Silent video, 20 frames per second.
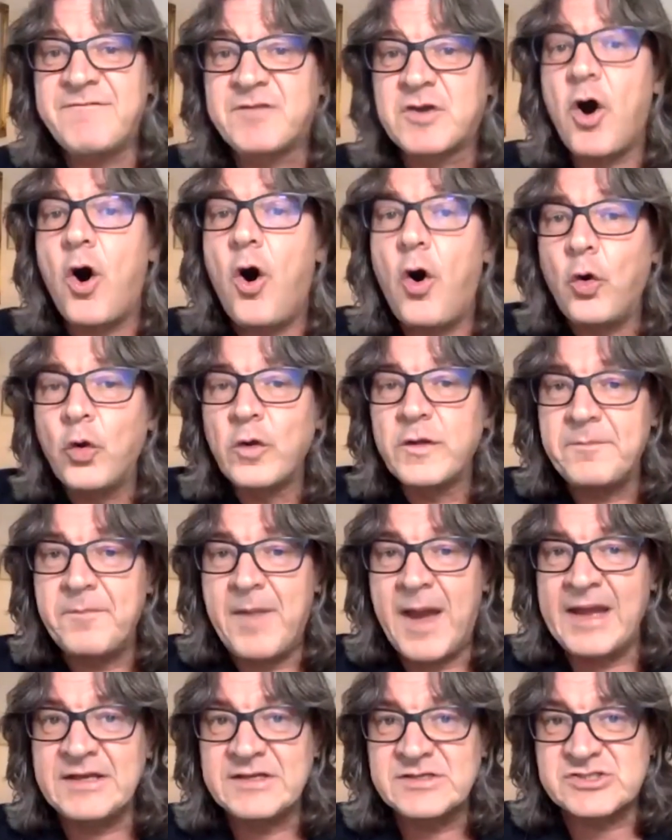got all the
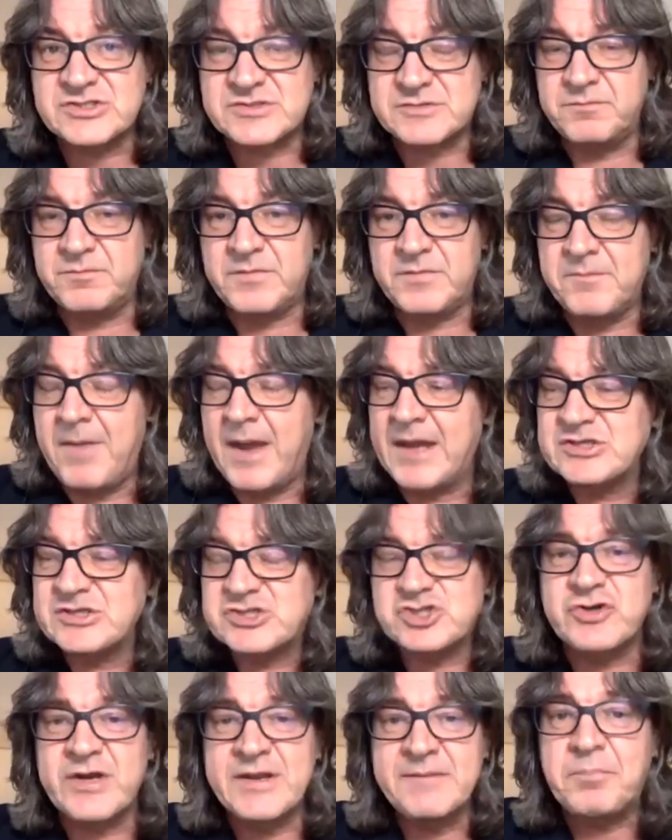
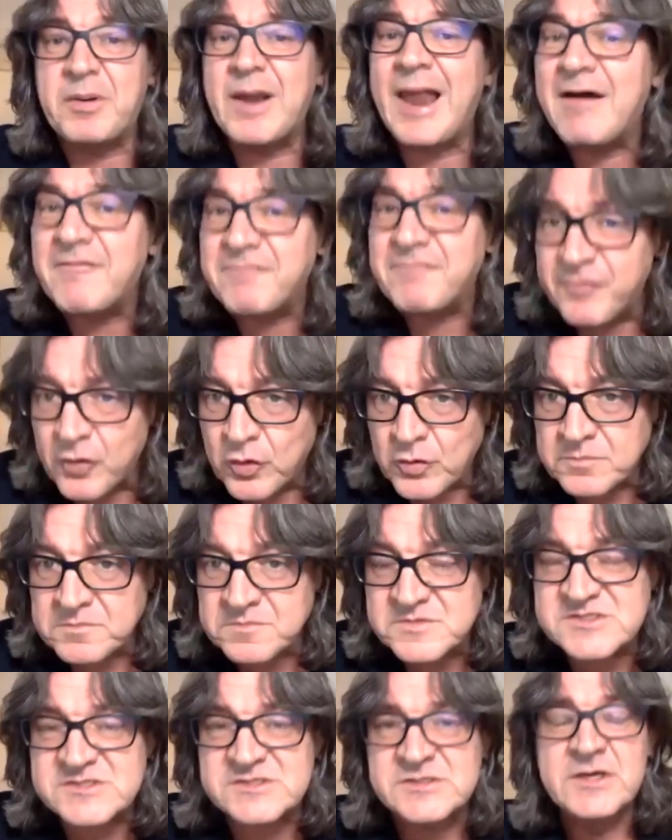mainstream
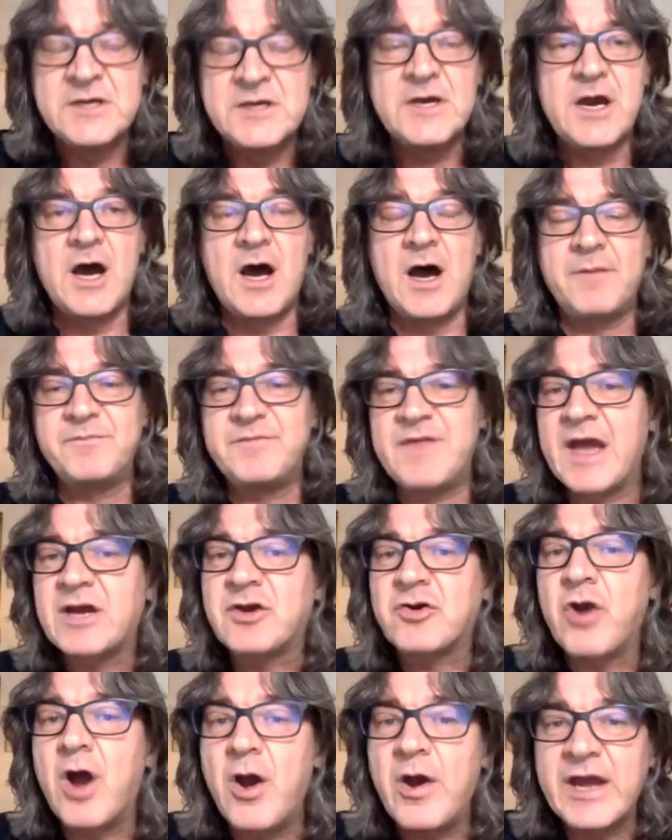platforms. They're
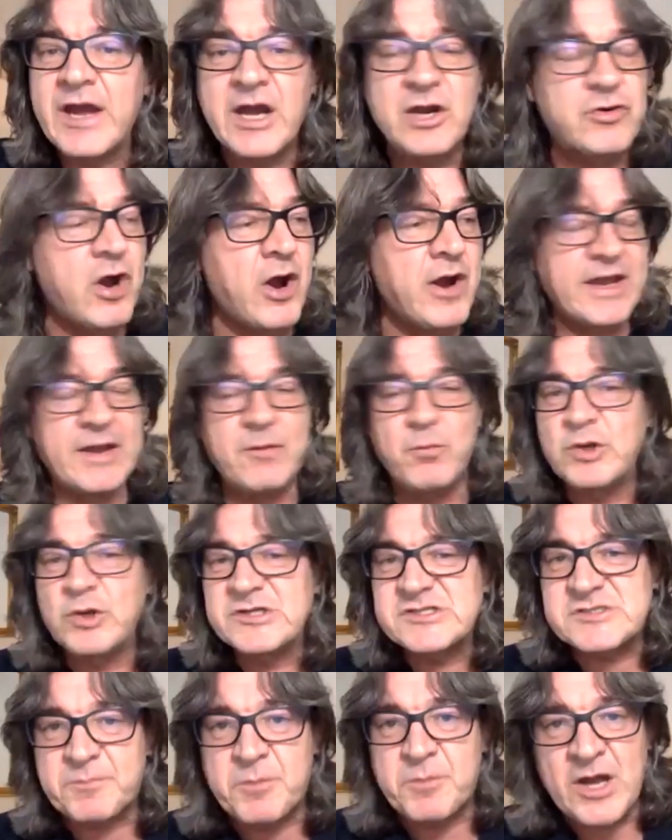growing and growing. It
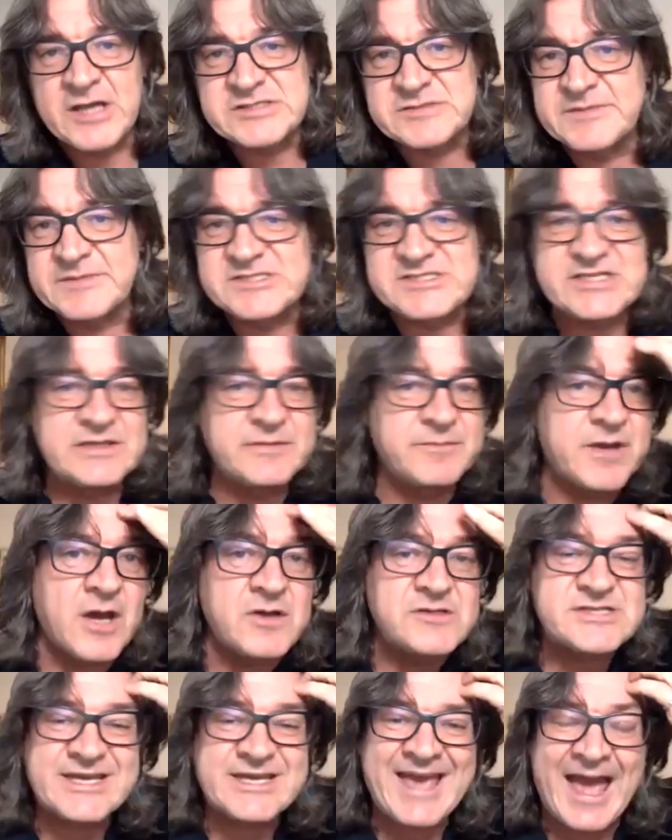wouldn't surprise me to see them go
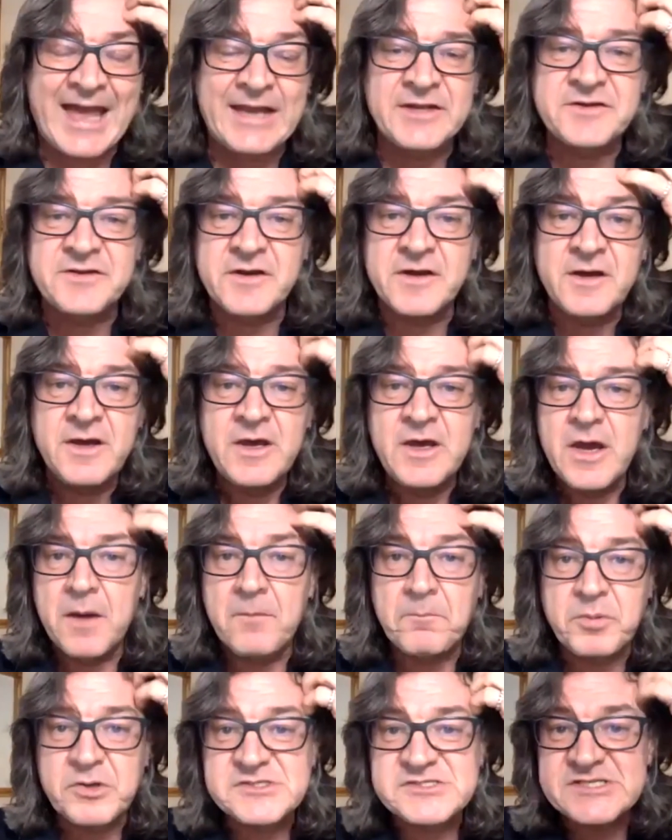to Canada
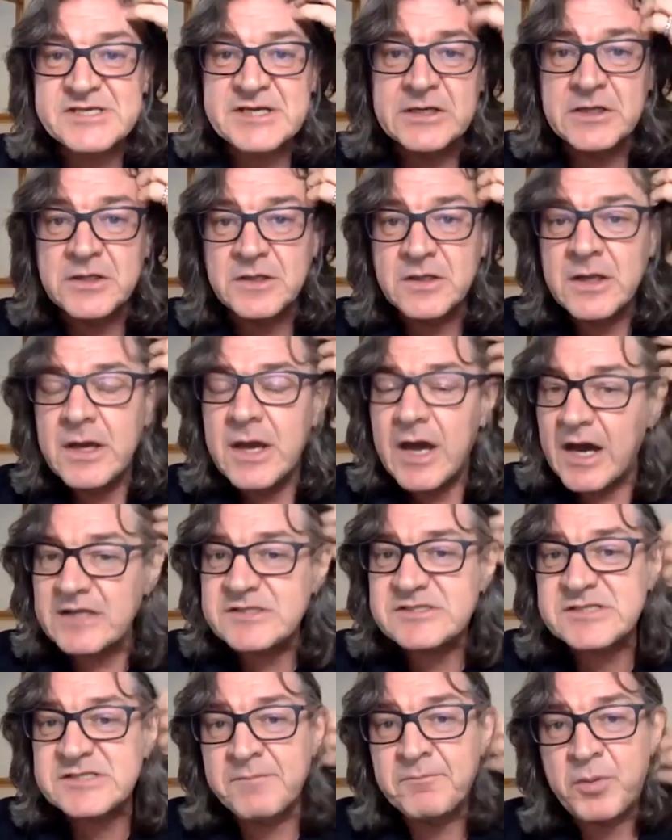and Brazil at
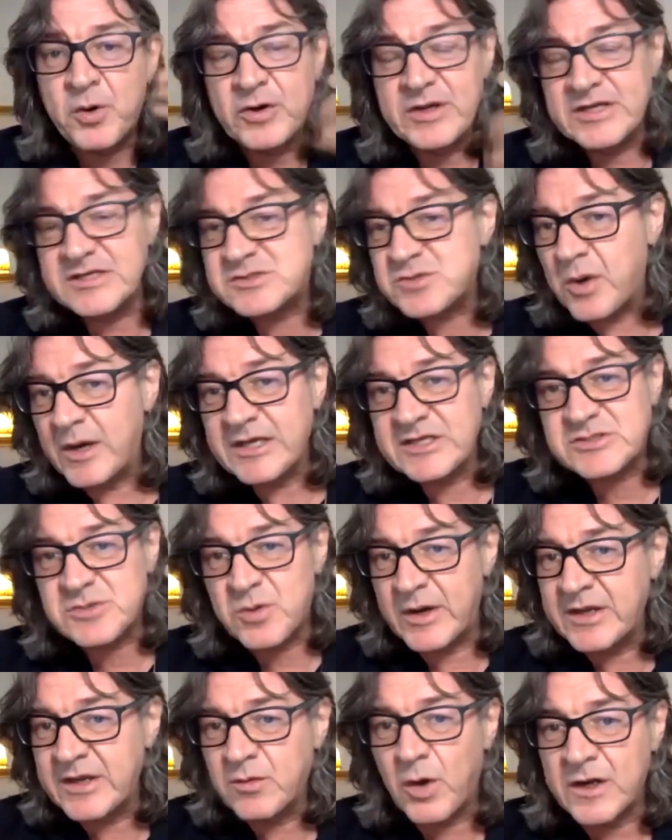some point in
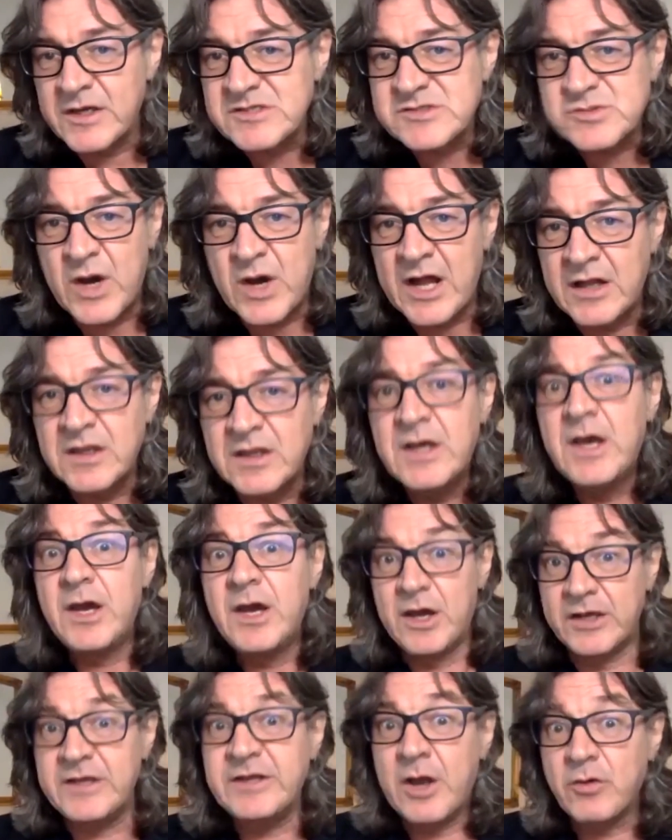2021 as well,
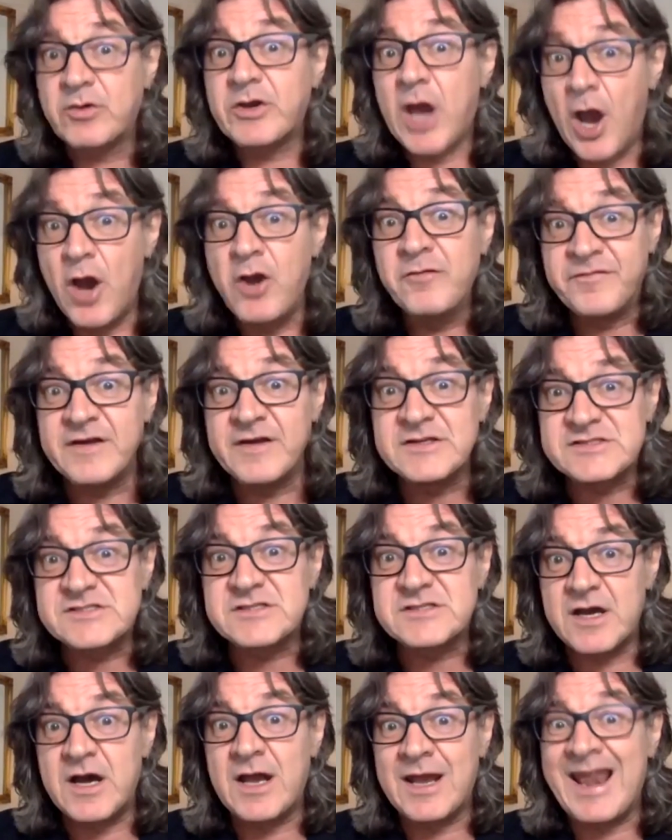COVID
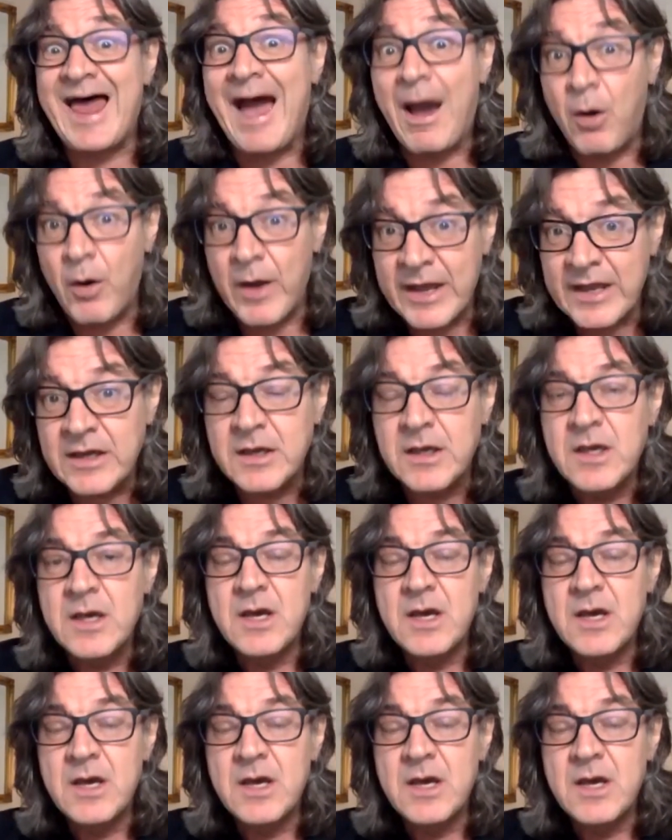allowing.